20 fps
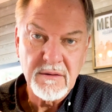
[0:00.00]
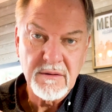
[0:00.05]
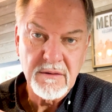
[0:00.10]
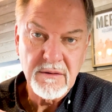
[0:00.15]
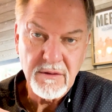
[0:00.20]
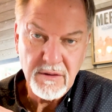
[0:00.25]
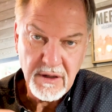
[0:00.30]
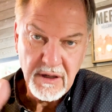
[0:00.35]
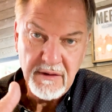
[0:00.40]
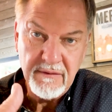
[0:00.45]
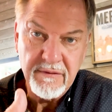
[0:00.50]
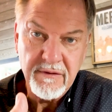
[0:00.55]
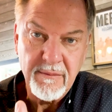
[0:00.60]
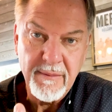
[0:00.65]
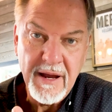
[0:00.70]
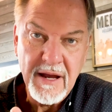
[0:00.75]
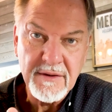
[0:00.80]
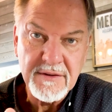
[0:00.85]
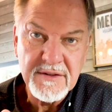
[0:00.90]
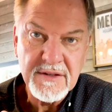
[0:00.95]
looking from
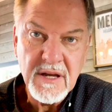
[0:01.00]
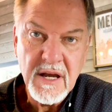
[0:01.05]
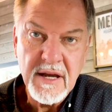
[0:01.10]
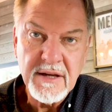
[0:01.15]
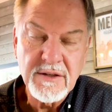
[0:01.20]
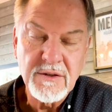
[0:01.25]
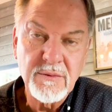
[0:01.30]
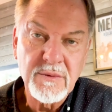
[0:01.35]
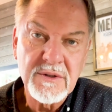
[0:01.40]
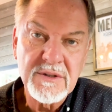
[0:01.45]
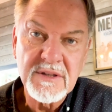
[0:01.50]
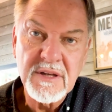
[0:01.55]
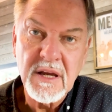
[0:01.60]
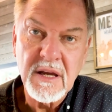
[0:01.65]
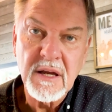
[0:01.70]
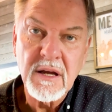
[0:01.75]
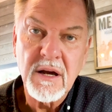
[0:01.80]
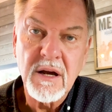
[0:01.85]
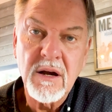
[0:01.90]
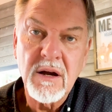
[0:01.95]
outside, you would
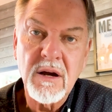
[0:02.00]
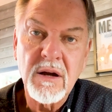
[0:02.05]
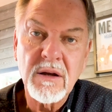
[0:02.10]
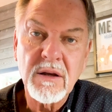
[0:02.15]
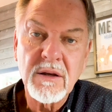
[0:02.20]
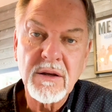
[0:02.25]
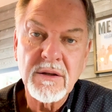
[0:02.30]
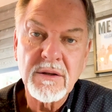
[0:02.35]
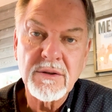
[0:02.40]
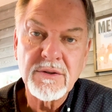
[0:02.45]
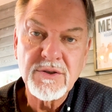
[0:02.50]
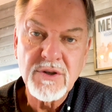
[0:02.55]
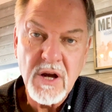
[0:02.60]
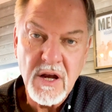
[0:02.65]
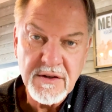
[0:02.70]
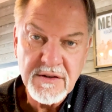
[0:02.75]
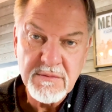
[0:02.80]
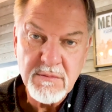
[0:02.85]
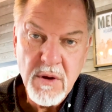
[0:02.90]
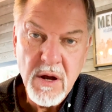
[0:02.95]
say,
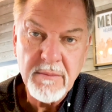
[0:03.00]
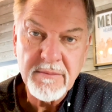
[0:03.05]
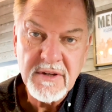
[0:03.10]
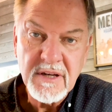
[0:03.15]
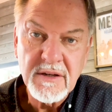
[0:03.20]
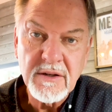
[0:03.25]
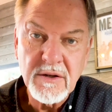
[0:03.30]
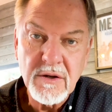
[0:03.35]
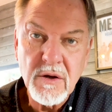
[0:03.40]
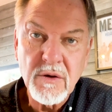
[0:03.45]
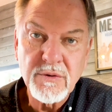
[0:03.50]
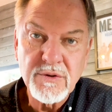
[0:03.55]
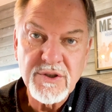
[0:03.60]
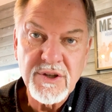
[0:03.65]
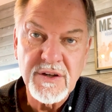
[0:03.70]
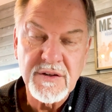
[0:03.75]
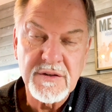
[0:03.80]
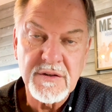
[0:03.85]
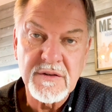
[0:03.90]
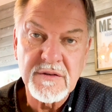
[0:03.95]
John's mom didn't know
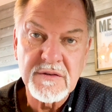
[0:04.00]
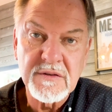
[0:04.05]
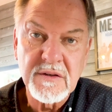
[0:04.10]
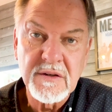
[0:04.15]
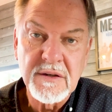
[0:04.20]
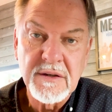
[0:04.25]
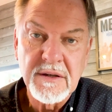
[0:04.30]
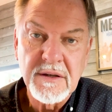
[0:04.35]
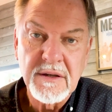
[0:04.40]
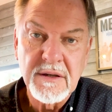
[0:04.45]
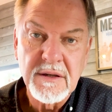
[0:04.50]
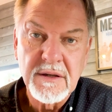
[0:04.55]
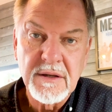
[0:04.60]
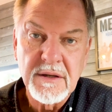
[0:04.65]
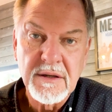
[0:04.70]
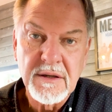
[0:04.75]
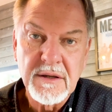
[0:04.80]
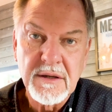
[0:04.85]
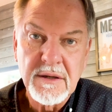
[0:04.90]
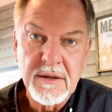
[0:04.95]
Jesus.
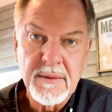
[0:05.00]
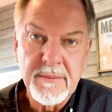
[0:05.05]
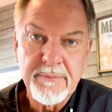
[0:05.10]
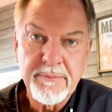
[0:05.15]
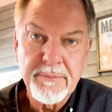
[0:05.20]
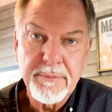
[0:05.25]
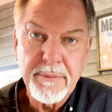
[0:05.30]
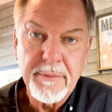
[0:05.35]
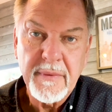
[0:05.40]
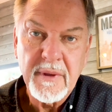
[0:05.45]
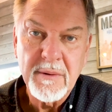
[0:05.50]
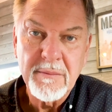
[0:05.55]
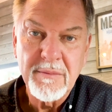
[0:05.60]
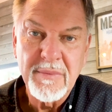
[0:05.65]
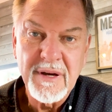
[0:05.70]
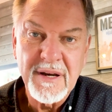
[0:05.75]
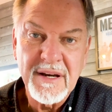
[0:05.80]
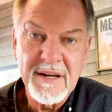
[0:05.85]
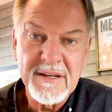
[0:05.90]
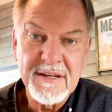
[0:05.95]

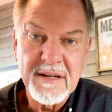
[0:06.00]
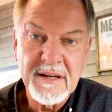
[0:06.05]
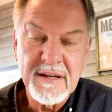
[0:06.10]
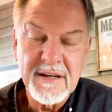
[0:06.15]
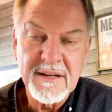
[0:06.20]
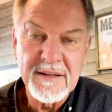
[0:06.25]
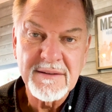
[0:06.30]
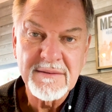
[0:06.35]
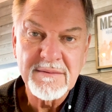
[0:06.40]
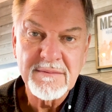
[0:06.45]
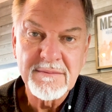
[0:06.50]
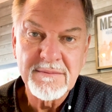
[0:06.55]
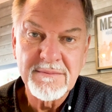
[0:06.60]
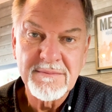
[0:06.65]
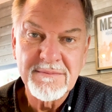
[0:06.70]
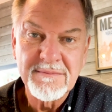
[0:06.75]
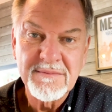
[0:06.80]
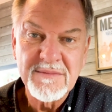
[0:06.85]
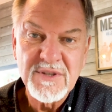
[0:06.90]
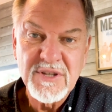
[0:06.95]
But
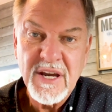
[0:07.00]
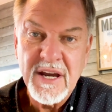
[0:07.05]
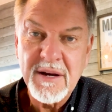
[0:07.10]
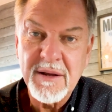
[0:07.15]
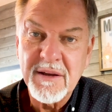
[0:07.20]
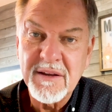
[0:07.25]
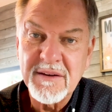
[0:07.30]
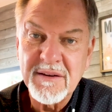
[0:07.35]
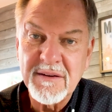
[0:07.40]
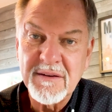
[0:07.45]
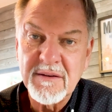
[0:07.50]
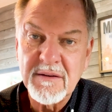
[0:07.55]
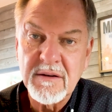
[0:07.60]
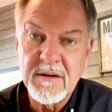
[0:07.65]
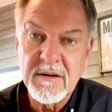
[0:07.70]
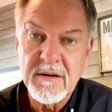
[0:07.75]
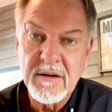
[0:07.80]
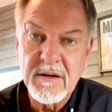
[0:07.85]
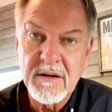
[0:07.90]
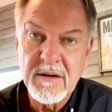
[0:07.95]
she had
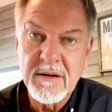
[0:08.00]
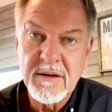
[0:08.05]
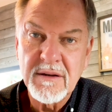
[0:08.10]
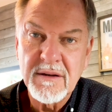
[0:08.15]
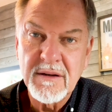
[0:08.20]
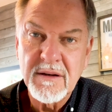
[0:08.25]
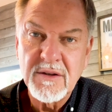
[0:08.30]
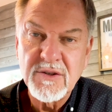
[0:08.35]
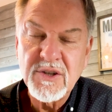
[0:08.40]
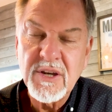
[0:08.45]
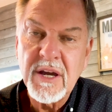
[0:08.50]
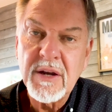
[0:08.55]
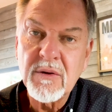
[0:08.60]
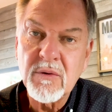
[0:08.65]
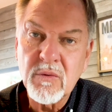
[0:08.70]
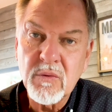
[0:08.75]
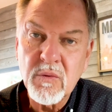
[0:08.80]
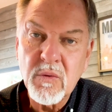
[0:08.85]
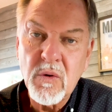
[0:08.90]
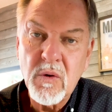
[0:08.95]
a
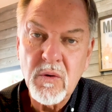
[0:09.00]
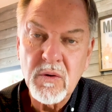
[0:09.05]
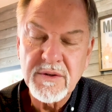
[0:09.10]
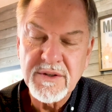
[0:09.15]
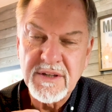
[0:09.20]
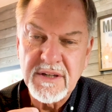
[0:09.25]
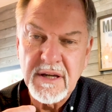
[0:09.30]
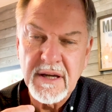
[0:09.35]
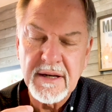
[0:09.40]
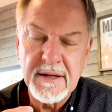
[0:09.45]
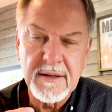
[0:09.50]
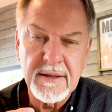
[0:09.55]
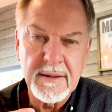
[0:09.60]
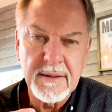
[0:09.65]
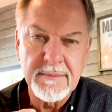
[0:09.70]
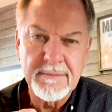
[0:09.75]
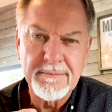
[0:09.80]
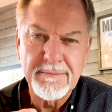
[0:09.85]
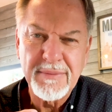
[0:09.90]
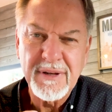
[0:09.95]
role, she had
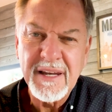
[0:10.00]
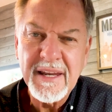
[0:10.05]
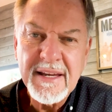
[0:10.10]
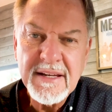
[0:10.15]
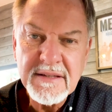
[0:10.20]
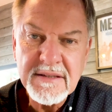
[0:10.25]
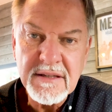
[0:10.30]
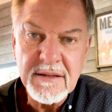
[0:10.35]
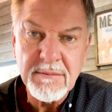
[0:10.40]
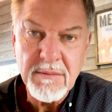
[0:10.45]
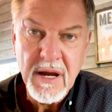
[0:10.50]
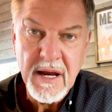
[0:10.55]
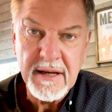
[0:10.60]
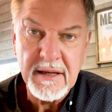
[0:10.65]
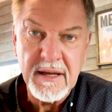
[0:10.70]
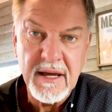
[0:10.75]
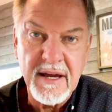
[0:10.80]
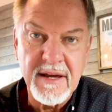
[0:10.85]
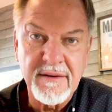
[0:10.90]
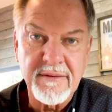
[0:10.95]
a place in my
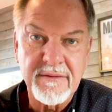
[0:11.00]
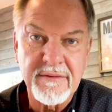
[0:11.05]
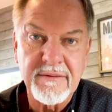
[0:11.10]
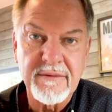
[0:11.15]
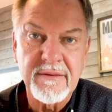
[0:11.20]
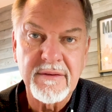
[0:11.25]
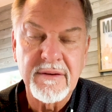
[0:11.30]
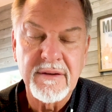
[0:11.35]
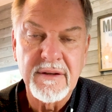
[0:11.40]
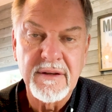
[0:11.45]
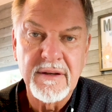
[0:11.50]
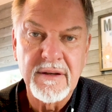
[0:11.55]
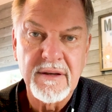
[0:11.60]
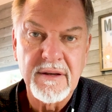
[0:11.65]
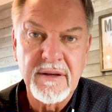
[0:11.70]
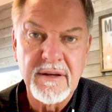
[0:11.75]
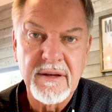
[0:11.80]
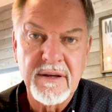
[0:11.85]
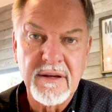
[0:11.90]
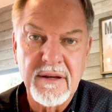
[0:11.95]
life
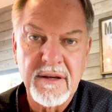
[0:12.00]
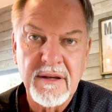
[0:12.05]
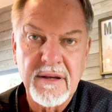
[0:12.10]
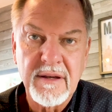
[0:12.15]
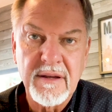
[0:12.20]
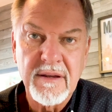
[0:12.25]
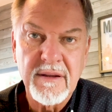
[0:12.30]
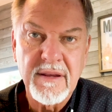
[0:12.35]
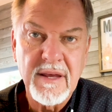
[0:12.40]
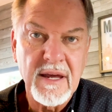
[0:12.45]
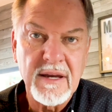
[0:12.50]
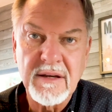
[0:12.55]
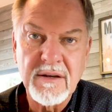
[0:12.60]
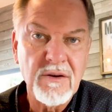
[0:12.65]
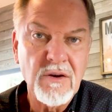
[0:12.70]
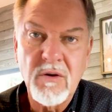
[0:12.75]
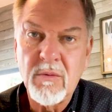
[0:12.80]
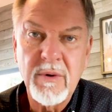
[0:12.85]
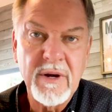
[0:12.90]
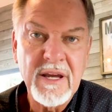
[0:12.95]
that
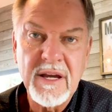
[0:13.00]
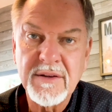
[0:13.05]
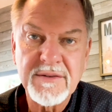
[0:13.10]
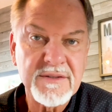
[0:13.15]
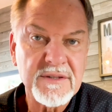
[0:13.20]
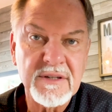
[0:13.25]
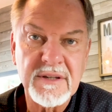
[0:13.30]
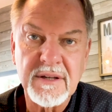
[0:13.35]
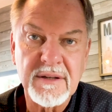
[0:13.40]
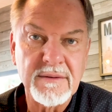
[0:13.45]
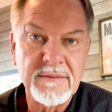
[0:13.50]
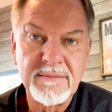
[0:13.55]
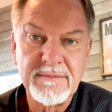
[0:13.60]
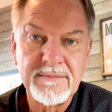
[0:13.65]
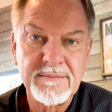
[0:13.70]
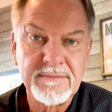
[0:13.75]
nobody else did.